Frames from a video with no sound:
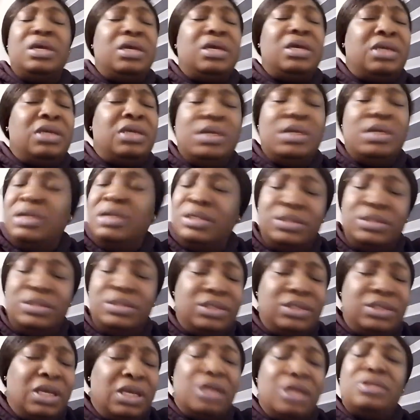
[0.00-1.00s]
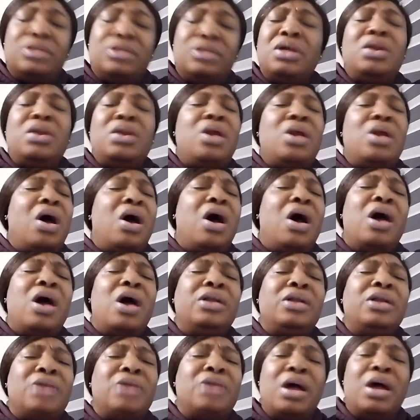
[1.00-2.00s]
is the
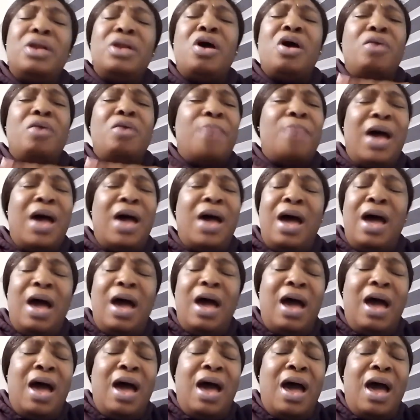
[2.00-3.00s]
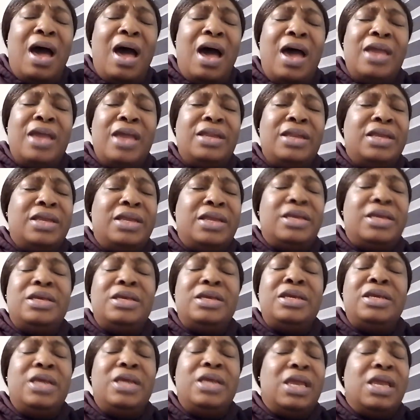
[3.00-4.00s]
Lord God
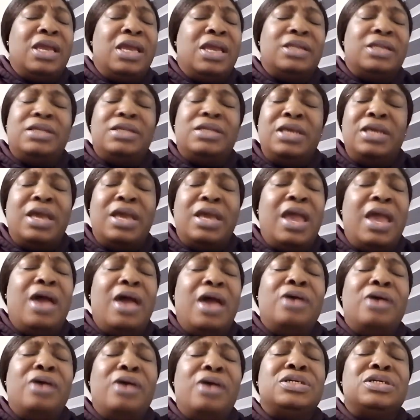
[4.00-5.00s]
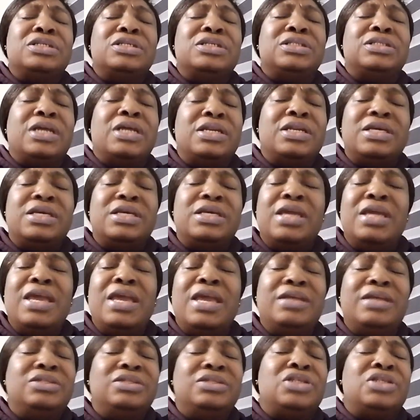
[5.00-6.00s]
Almighty. The elders and the
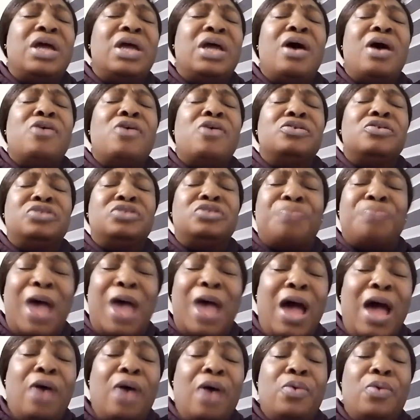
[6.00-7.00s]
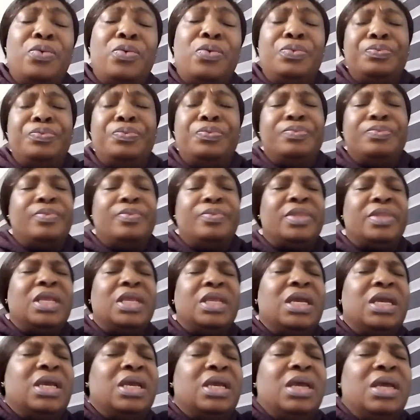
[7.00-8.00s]
angels bow,
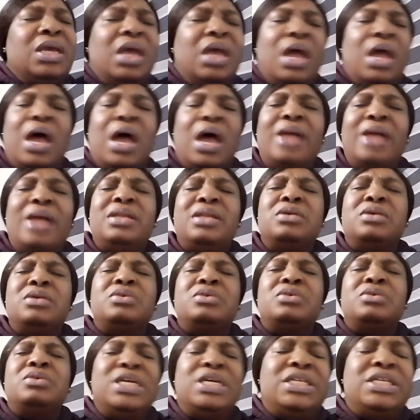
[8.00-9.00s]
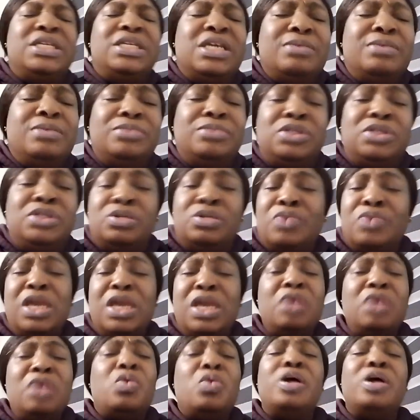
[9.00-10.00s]
and the redeemed,
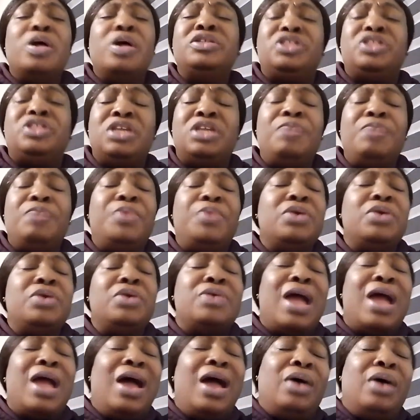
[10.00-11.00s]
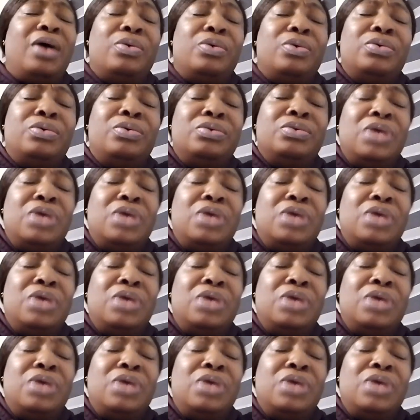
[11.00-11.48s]
we worship you now.